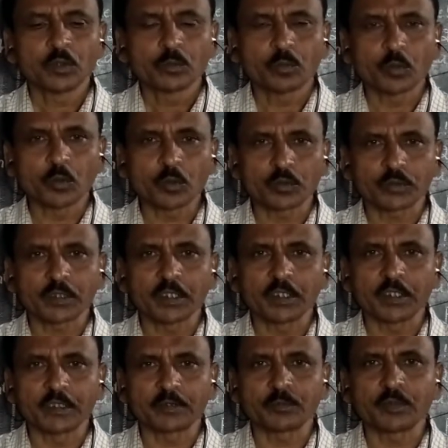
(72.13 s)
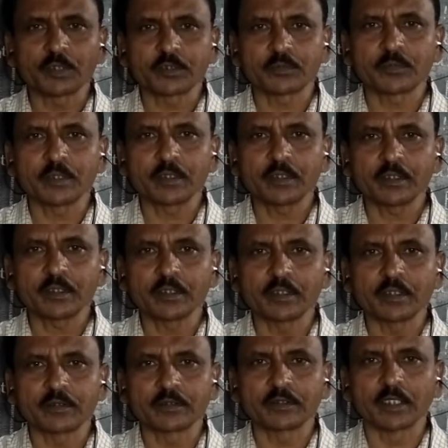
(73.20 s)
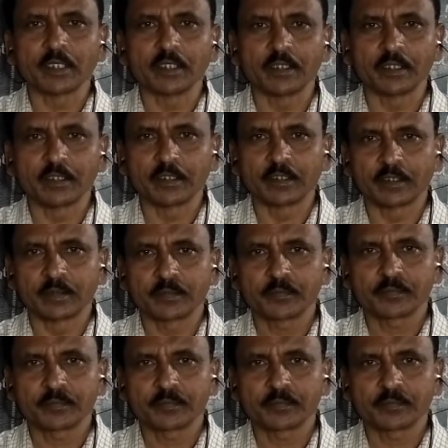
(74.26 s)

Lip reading: force and displacement is 90 degree,